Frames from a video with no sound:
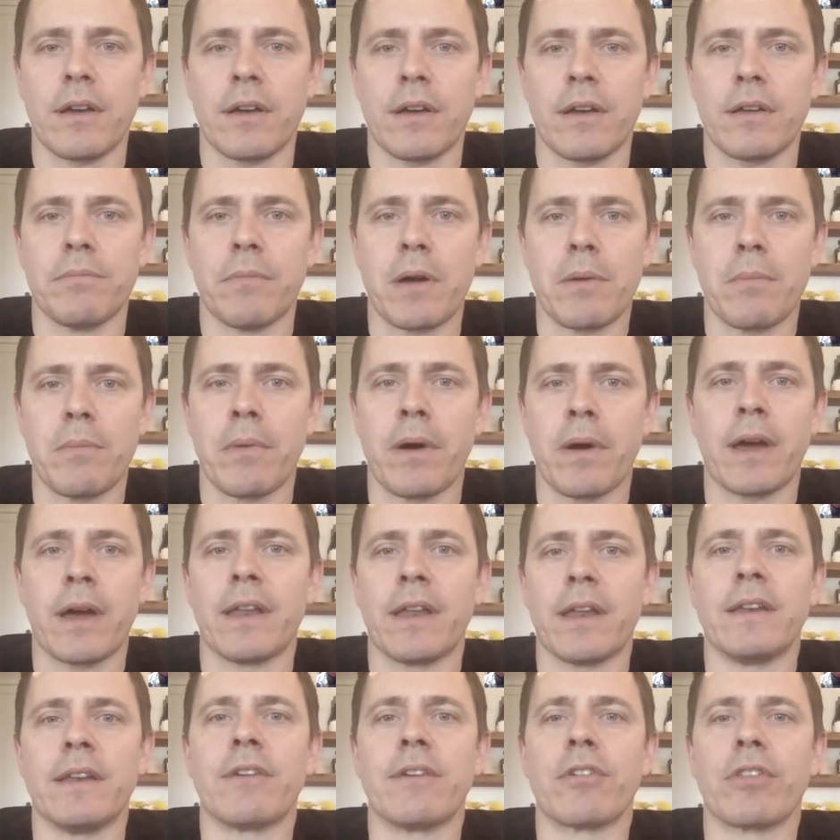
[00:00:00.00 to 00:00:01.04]
my mind
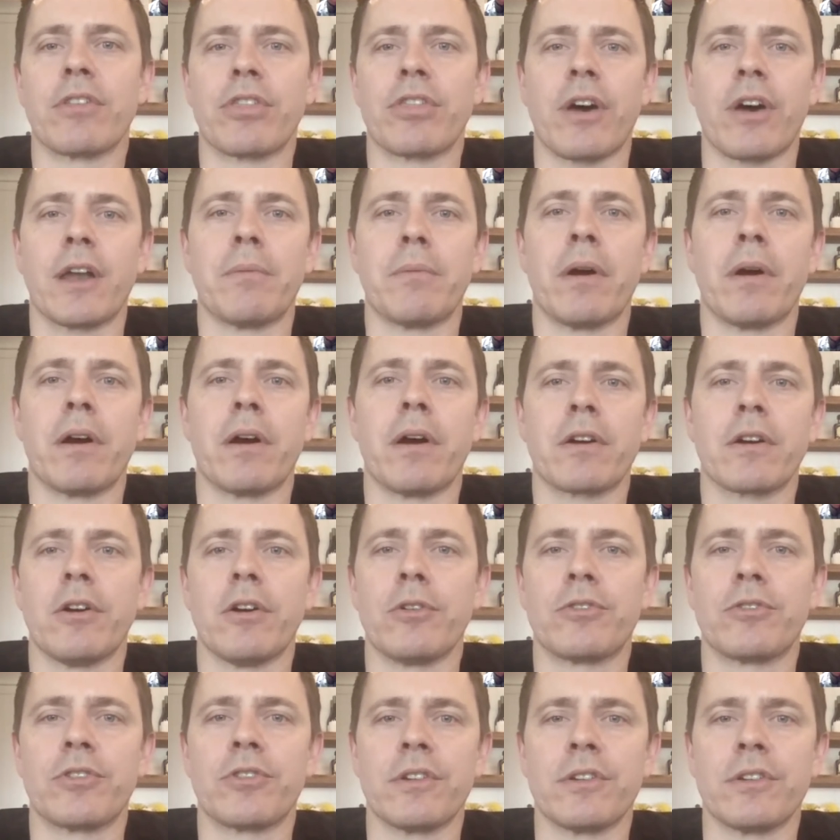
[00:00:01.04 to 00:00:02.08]
had never thought about
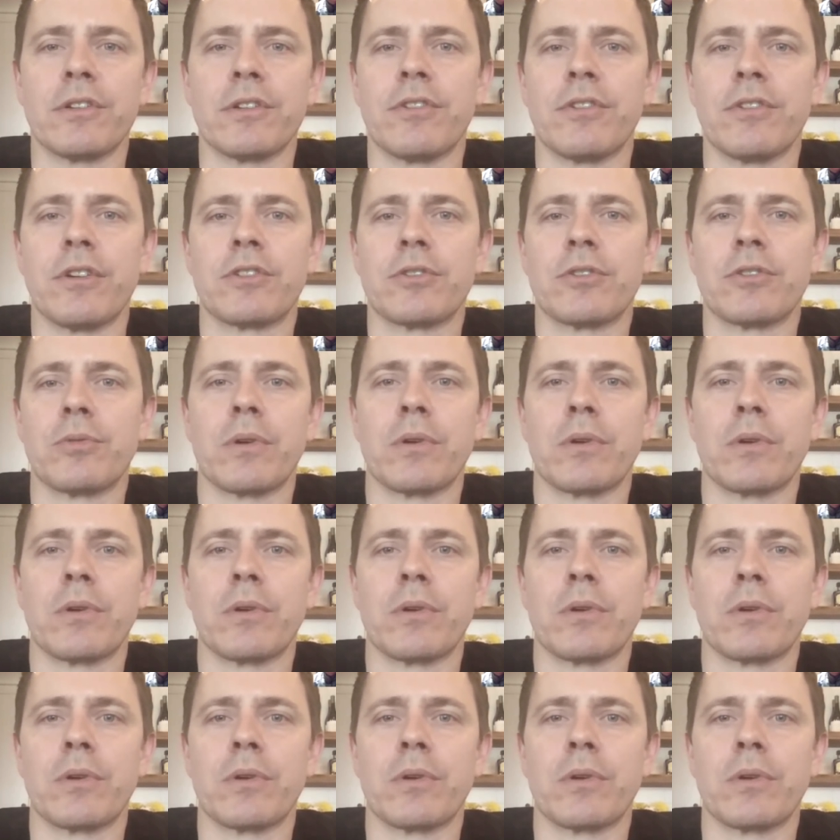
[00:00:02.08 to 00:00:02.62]
coaching Division I